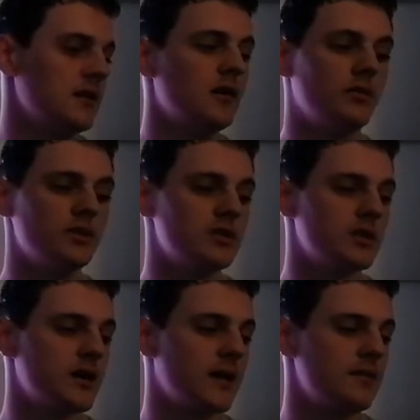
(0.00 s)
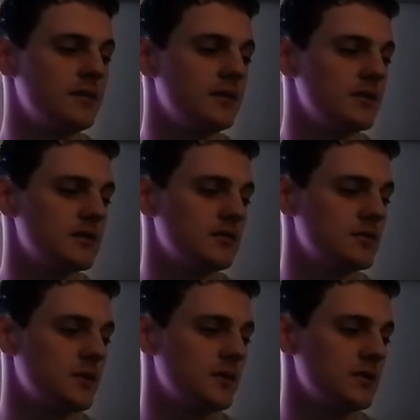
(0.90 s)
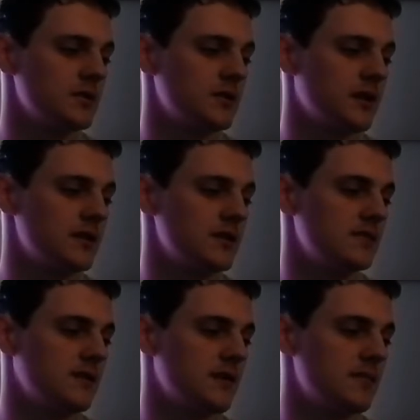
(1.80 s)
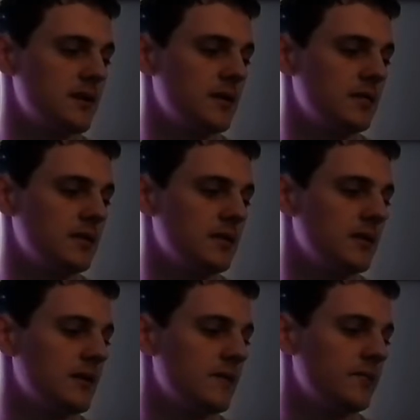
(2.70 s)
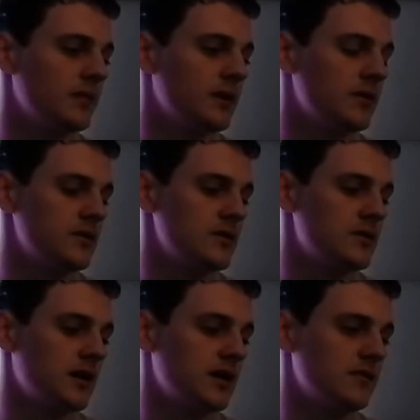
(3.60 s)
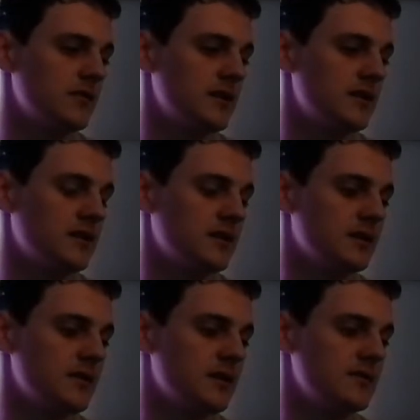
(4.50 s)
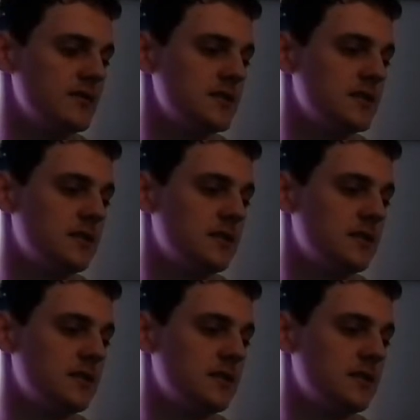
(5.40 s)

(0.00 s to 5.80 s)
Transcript: What should happen is responders should identify and meet with who is in charge from each other services.